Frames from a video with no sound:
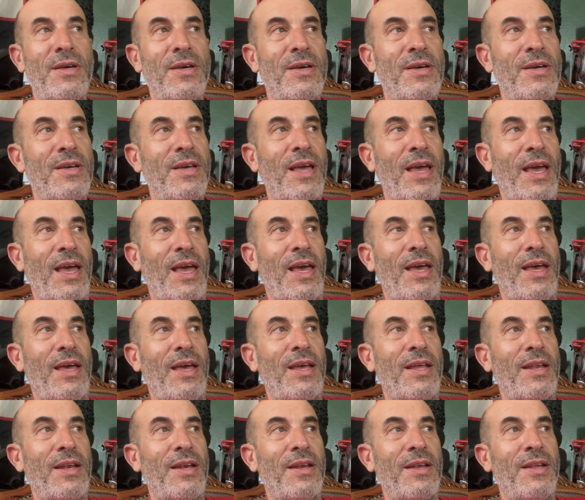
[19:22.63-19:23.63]

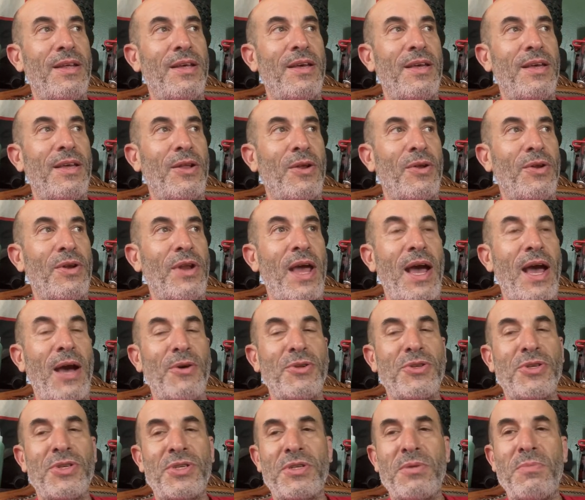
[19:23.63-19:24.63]
And now it's
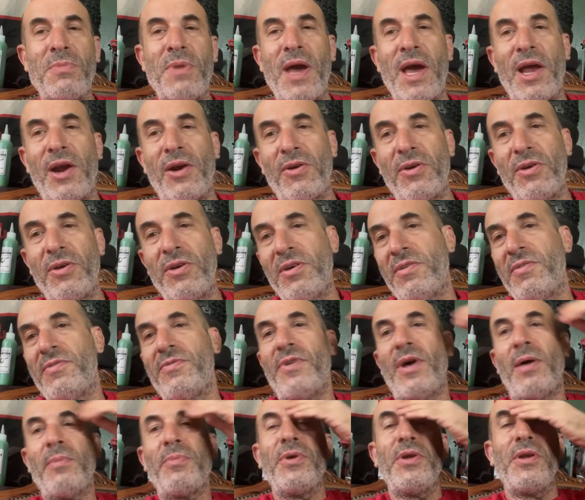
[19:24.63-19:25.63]
just a matter of
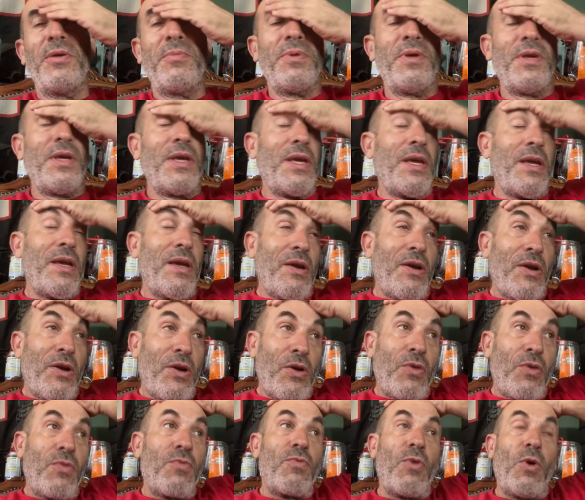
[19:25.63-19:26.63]
I'm going to be
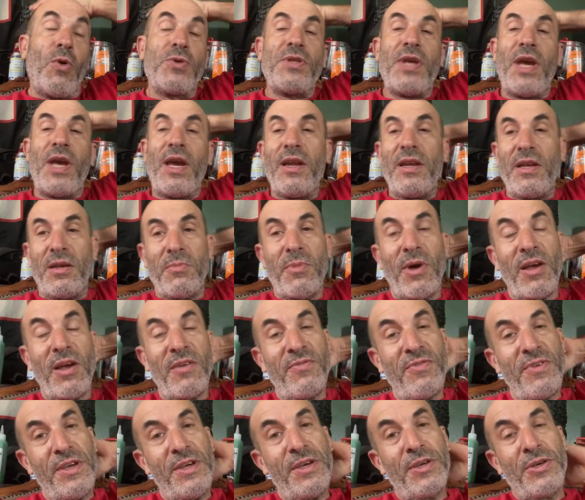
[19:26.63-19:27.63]
rotating my
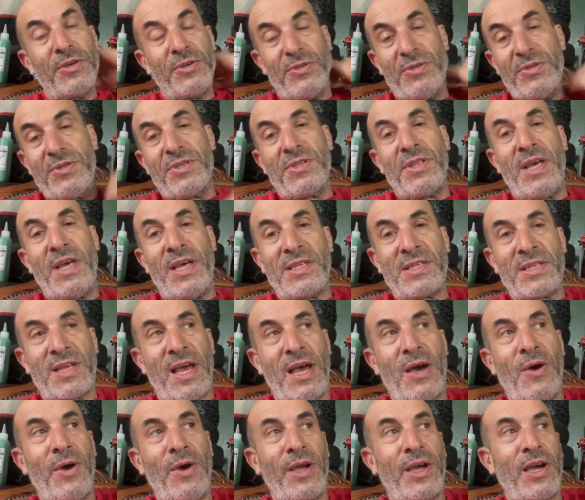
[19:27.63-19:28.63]
vehicles. That's
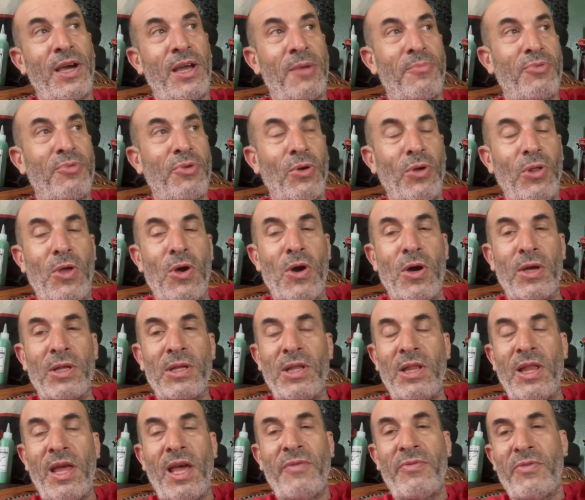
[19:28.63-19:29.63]
how I kind of prolong the
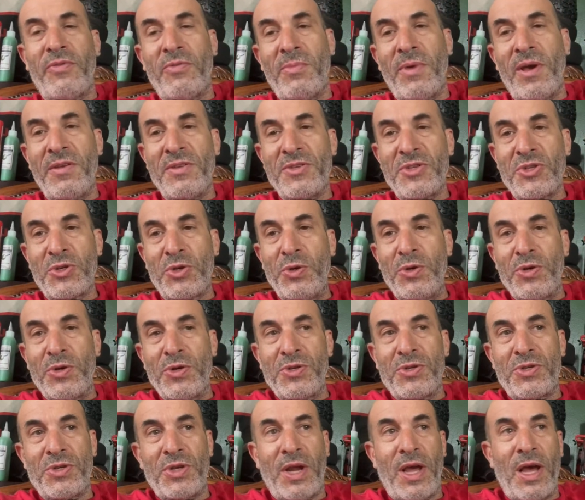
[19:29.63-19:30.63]
life of my scooter.
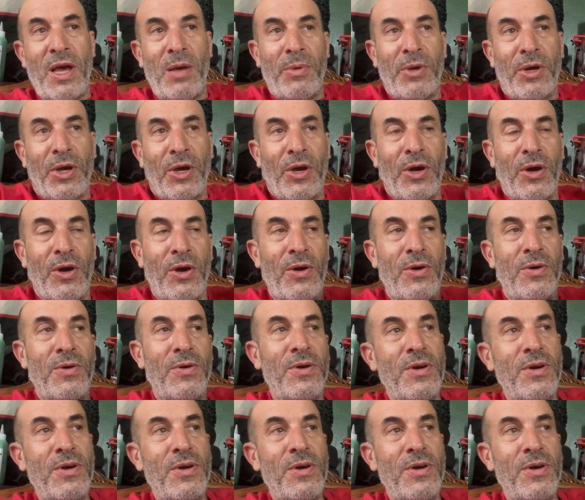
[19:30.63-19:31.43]
So now I'm going to go.